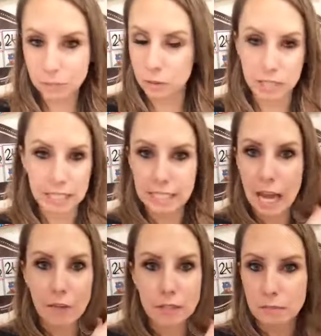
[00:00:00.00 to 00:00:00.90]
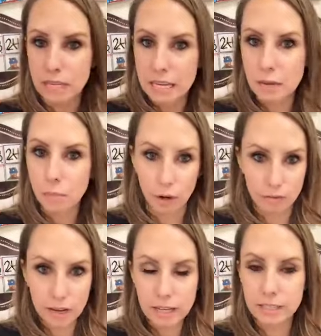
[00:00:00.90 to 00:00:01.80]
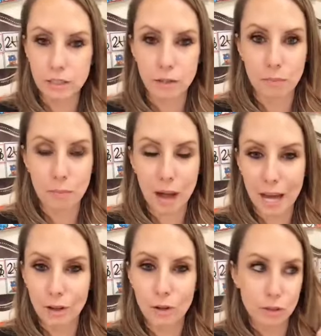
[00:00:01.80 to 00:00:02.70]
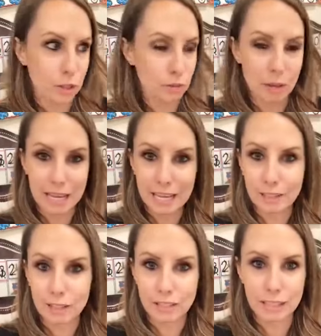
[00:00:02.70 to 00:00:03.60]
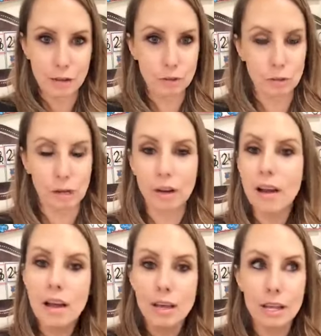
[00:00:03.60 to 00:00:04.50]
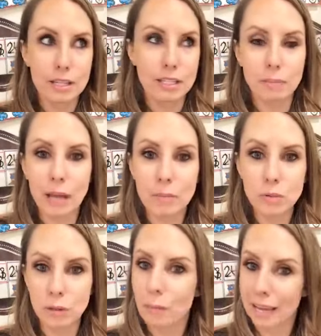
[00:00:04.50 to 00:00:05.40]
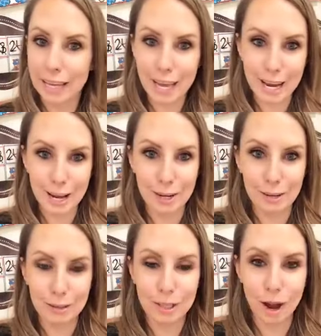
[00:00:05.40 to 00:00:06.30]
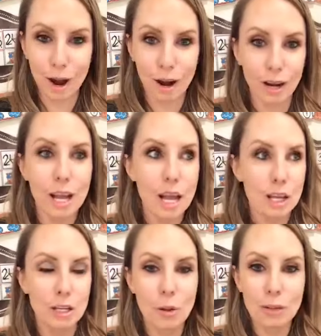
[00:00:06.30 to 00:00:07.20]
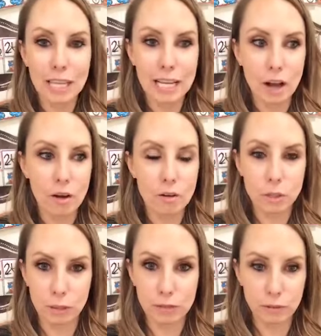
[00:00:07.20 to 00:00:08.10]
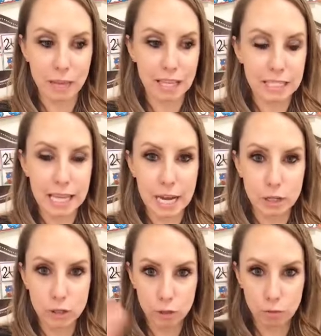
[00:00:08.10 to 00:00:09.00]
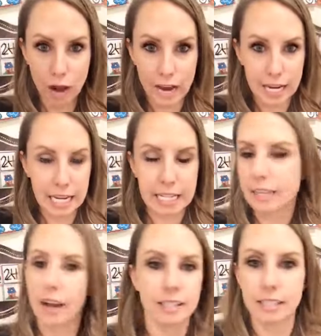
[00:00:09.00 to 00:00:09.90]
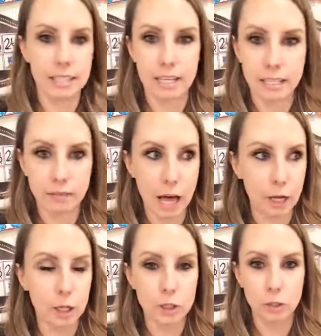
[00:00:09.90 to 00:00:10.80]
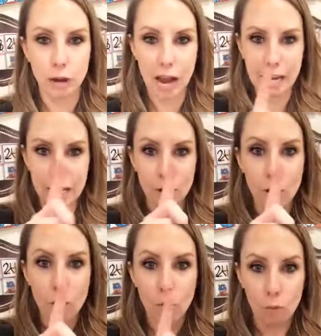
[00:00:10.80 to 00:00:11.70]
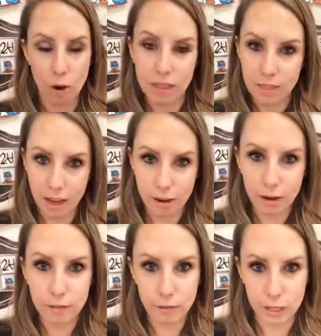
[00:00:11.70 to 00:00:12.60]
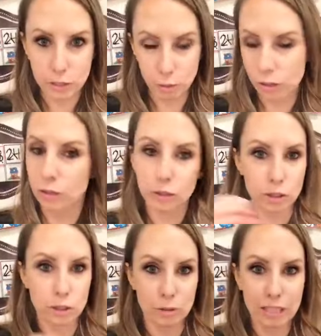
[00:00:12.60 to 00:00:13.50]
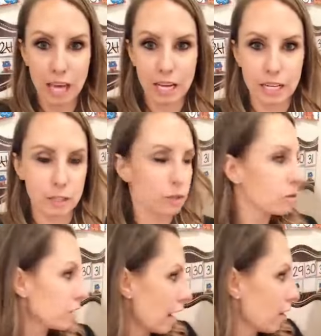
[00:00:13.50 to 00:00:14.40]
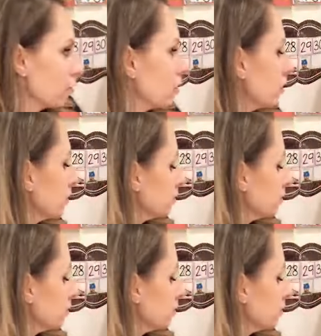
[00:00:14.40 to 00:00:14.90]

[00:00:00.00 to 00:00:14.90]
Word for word: So it doesn't have to be perfect. You can model just making just the sounds you hear. And sometimes when my kiddos are, you know, when they go switch from that stage to writing tons and tons of letters to writing one letter for each word, they're just doing that initial sound.